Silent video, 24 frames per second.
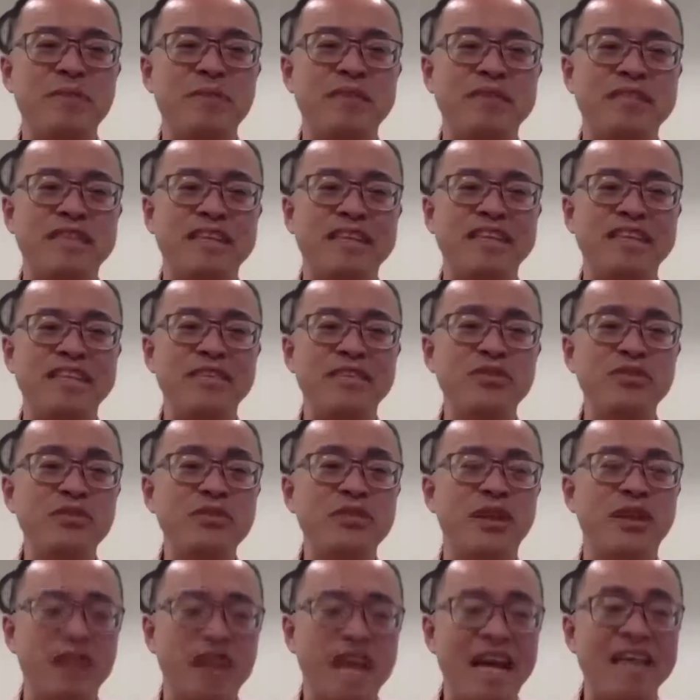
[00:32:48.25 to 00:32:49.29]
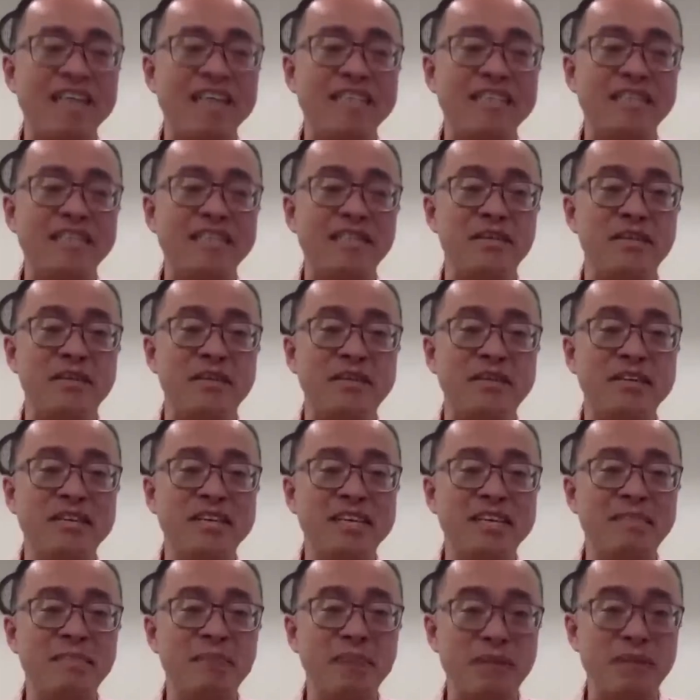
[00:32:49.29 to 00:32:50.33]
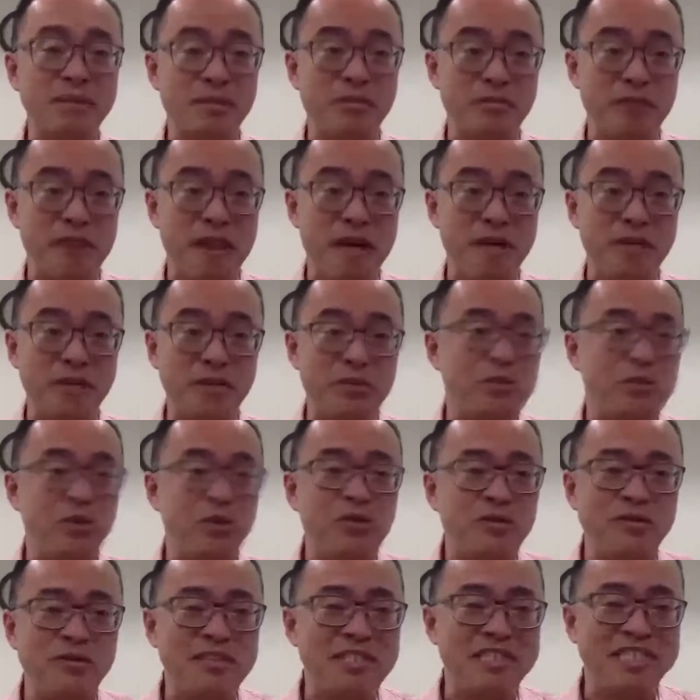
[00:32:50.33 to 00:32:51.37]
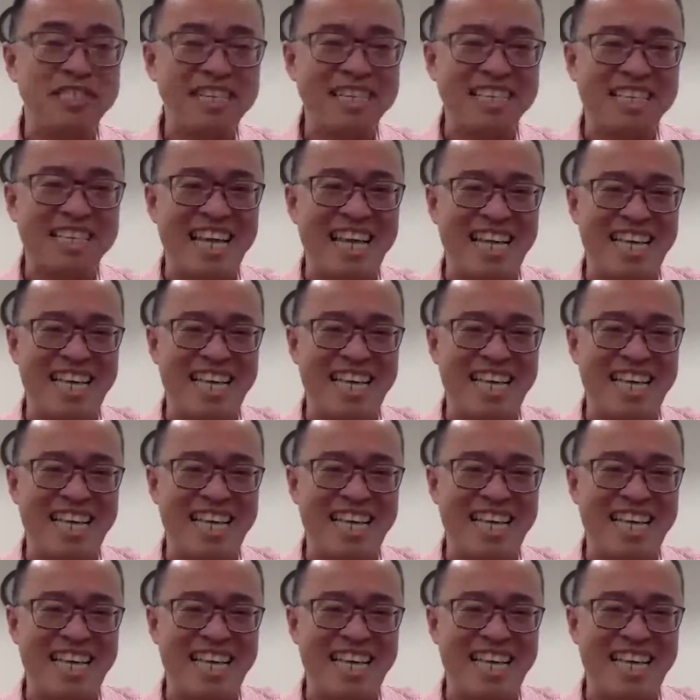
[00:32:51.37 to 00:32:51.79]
But they use our light in their back of the house. You don't even see it.